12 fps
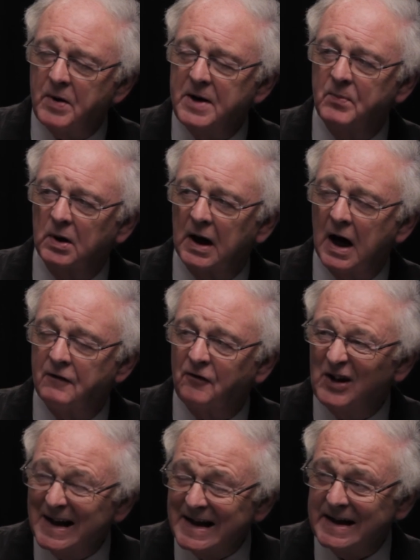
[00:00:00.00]
people are
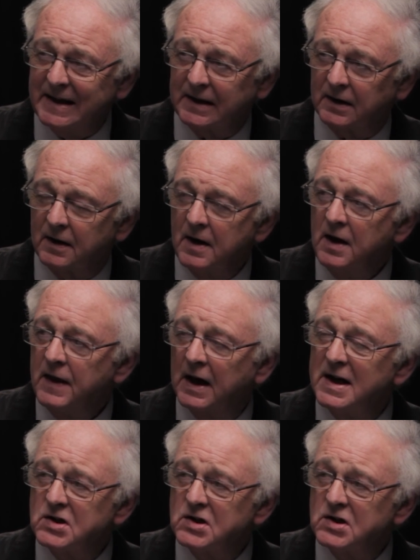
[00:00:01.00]
fleeing. That